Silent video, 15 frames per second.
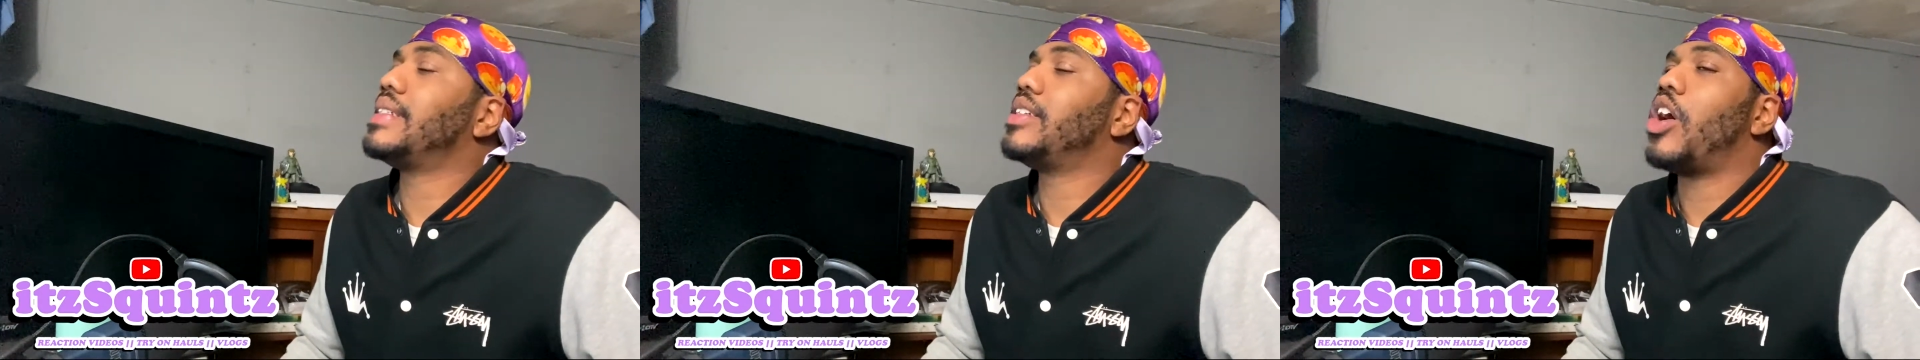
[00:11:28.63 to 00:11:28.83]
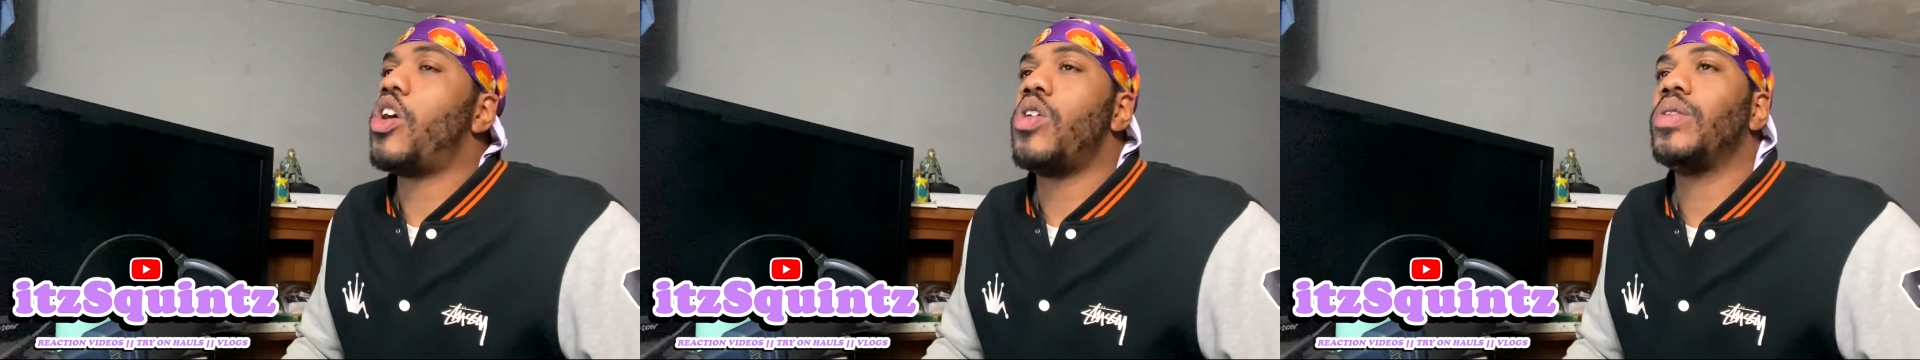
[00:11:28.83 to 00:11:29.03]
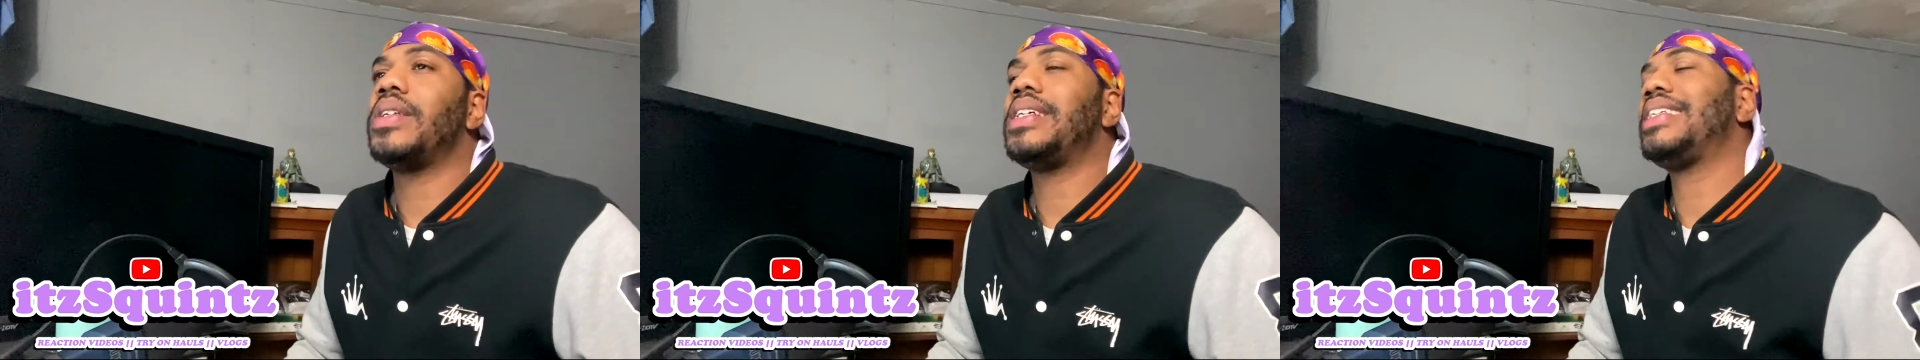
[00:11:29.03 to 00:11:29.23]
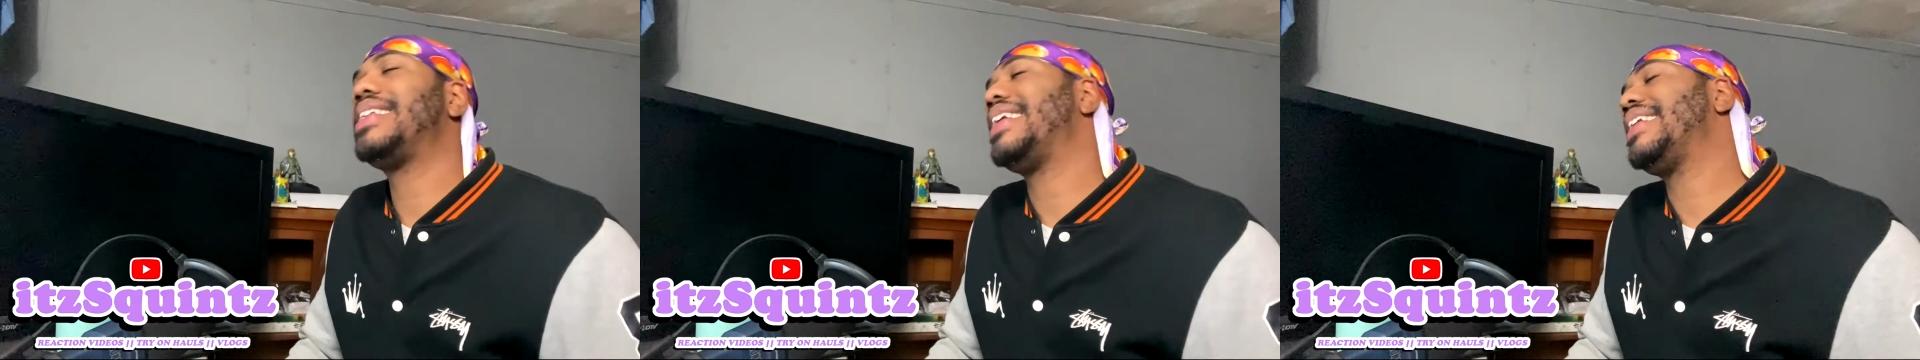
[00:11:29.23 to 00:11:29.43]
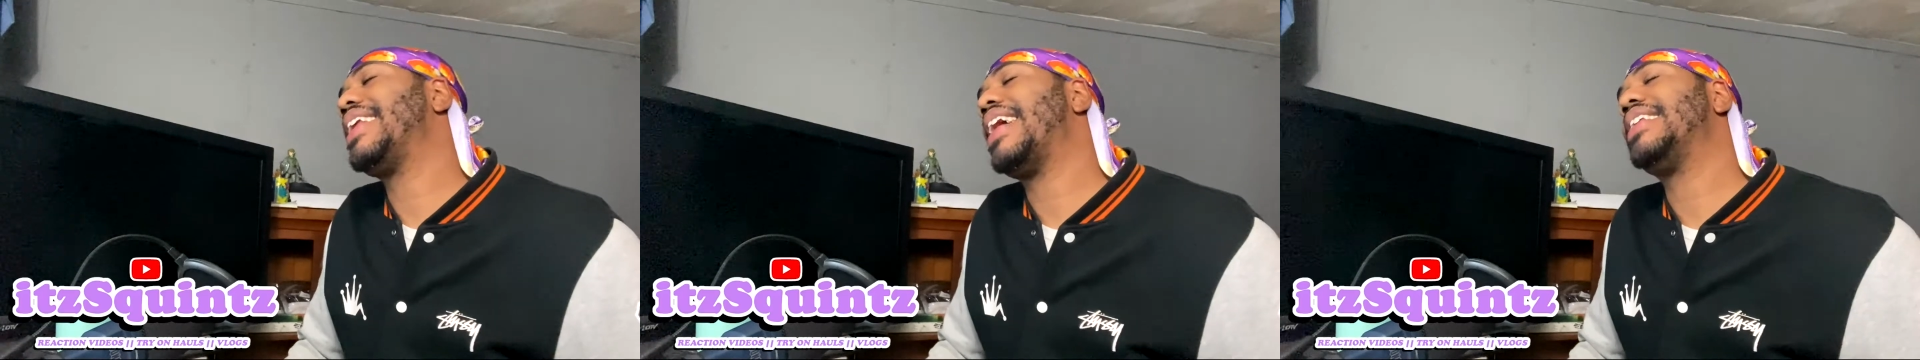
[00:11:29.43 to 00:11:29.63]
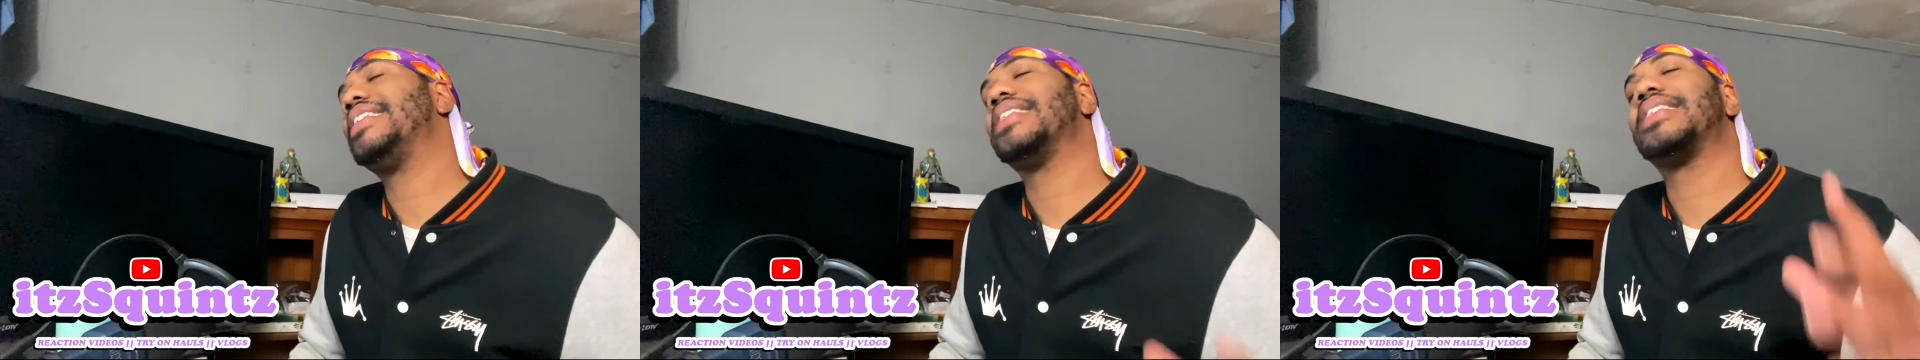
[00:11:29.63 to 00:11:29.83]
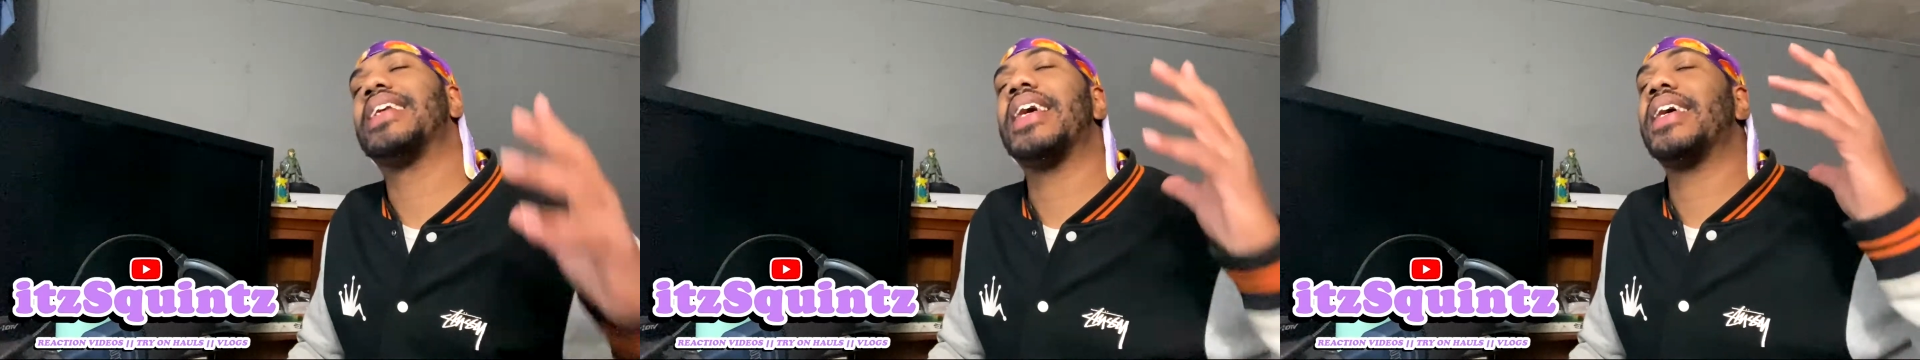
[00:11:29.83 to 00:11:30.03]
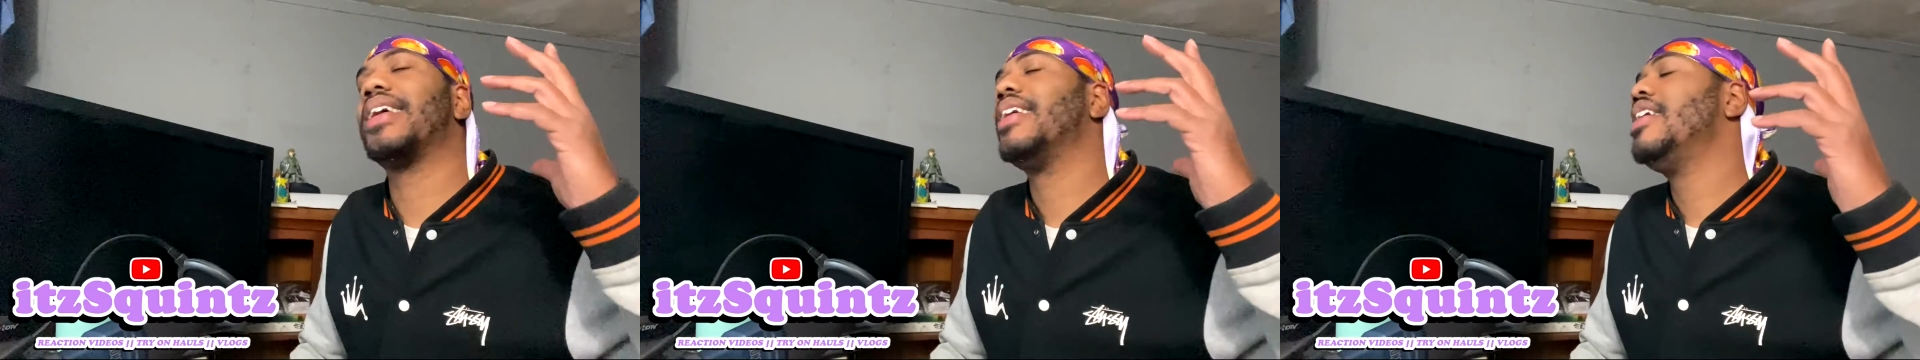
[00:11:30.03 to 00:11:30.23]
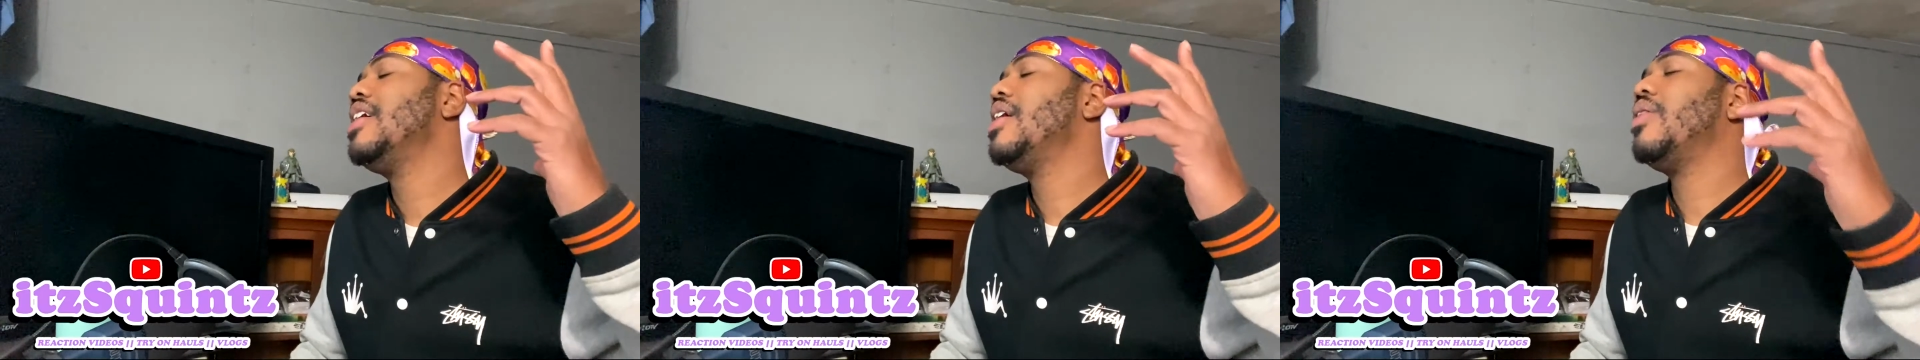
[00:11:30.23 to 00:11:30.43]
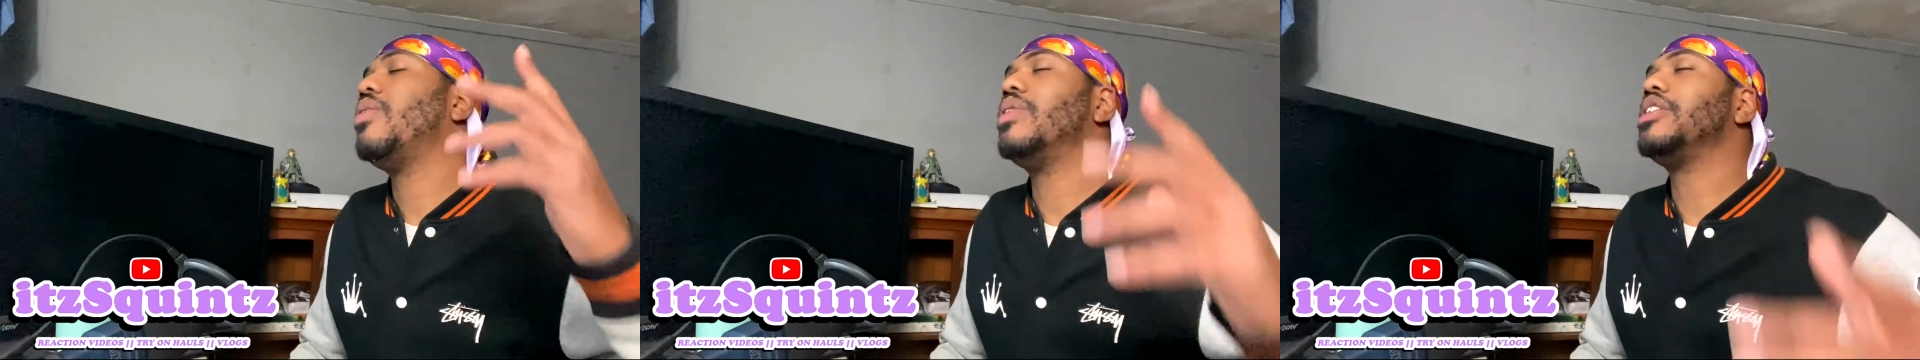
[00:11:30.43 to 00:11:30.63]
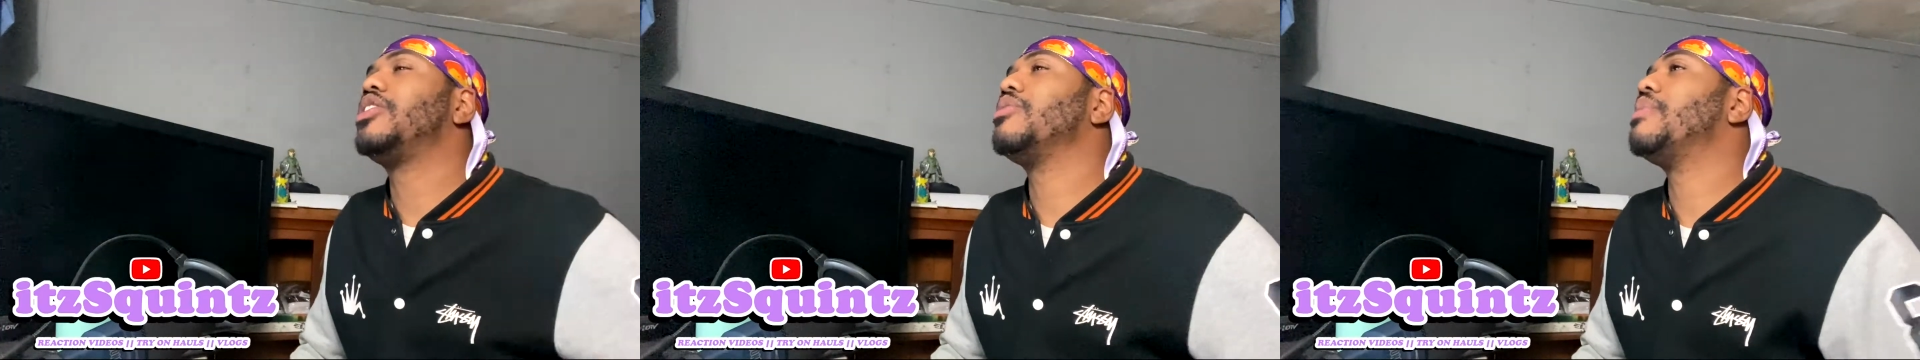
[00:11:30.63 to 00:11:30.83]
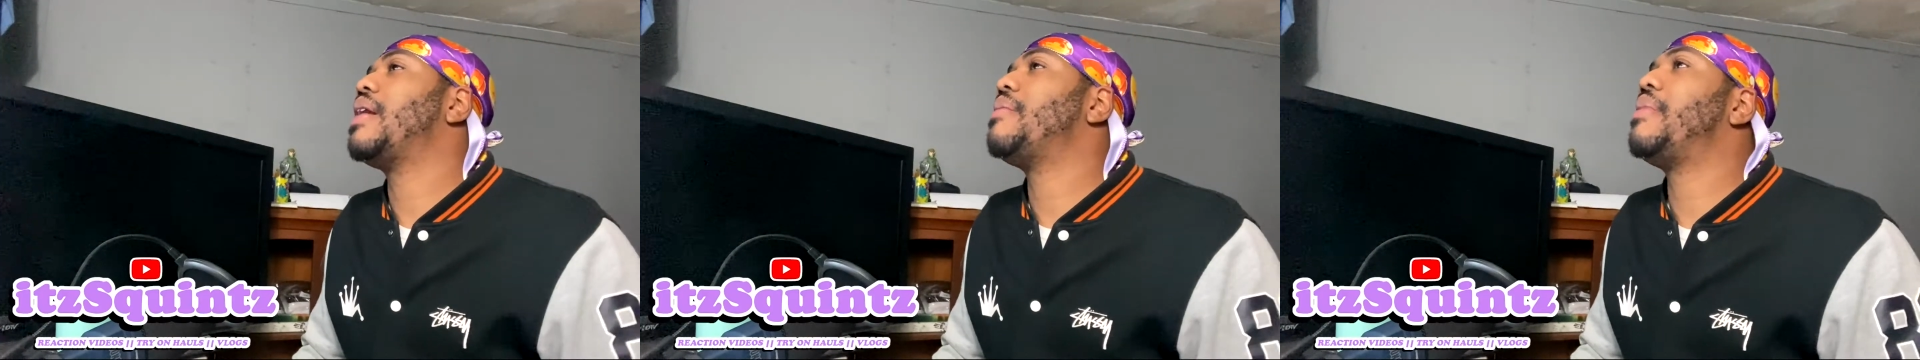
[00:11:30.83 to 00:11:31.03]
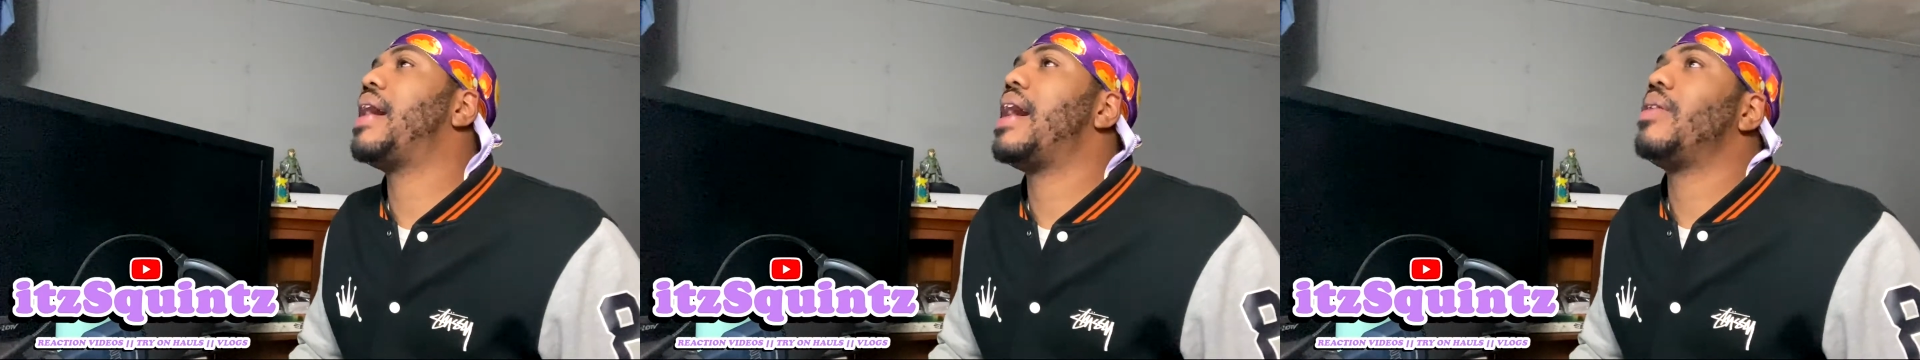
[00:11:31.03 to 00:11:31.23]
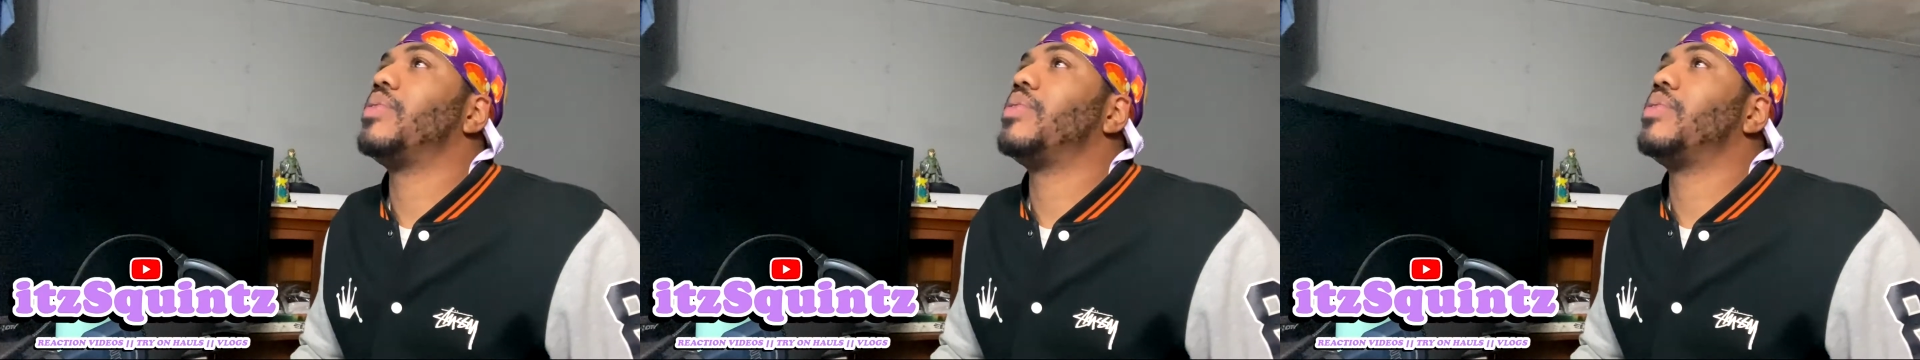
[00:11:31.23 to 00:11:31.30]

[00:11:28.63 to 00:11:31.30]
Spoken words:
the only thing that just like went through my mind